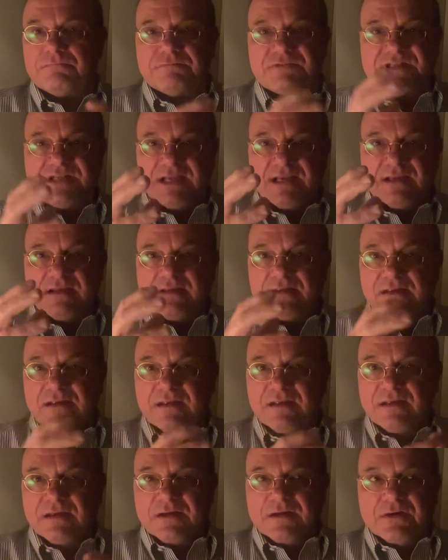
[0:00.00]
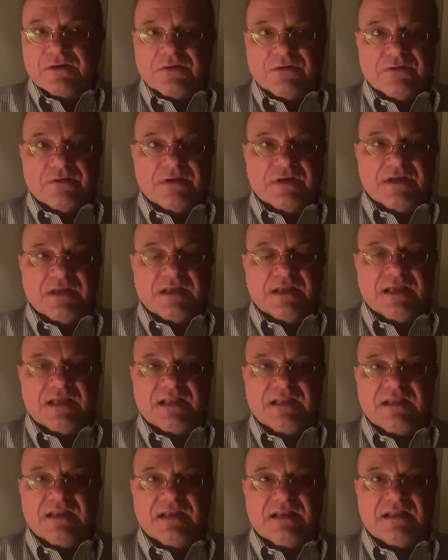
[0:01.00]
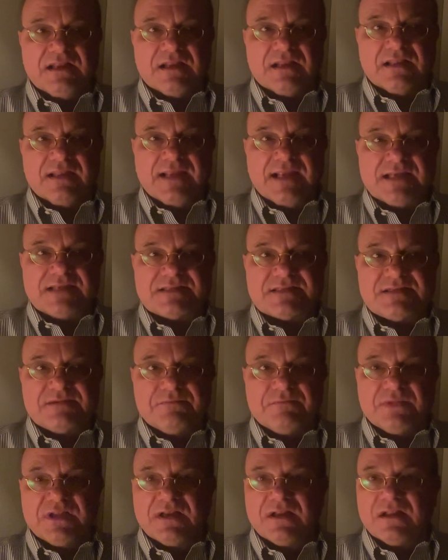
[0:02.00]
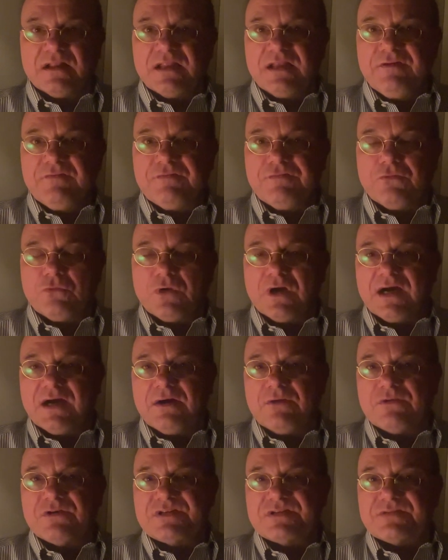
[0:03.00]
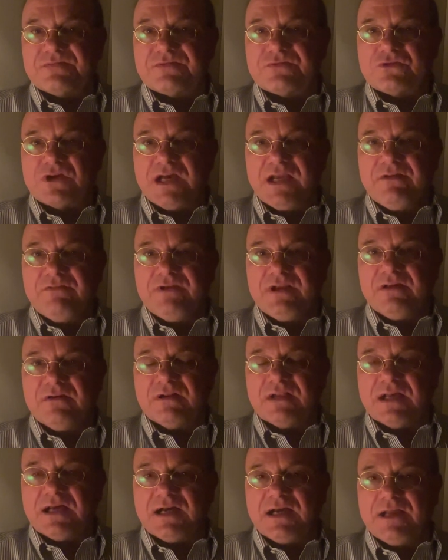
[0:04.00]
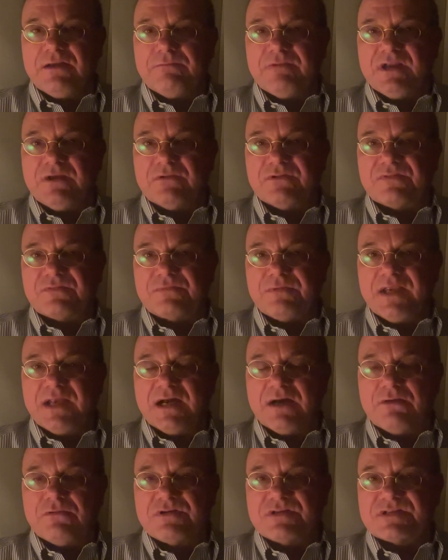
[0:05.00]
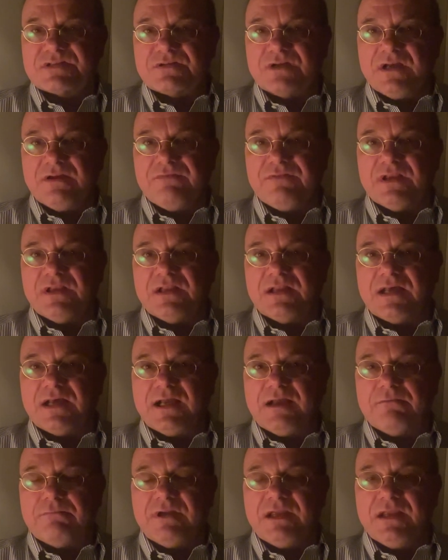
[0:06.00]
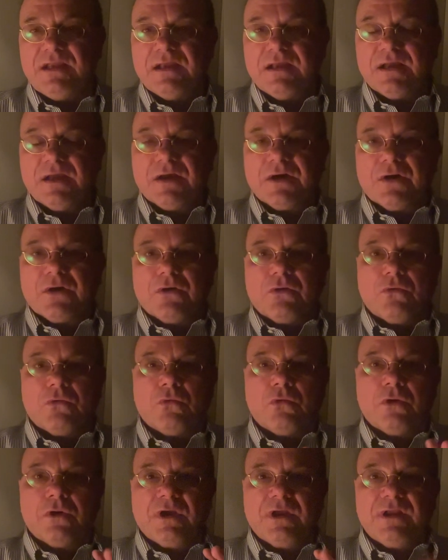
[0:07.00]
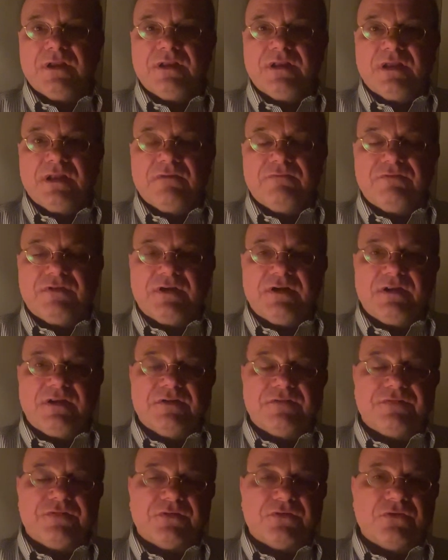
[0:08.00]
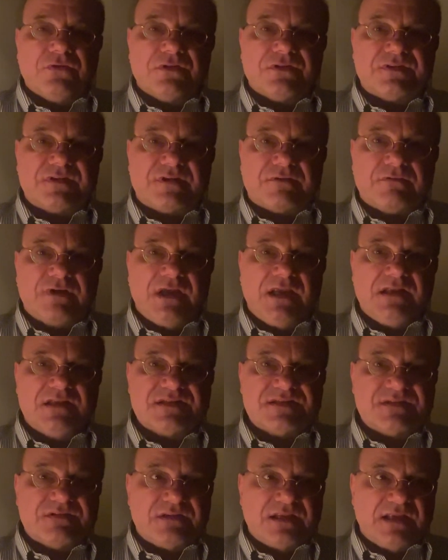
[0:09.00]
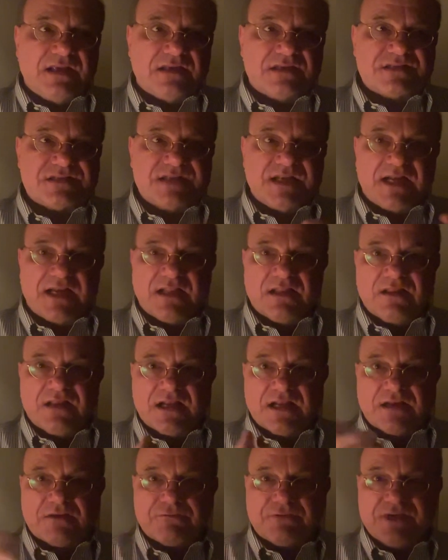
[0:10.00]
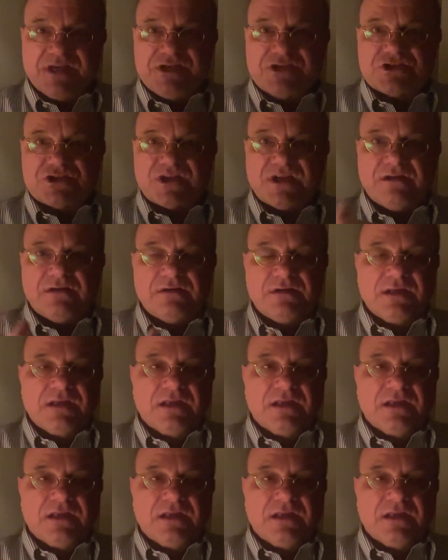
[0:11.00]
tank. And it lasts them literally 4 hours of driving on a highway, or 3 hours driving in the highway, or in very difficult terrain. So there's not a lot of reach there,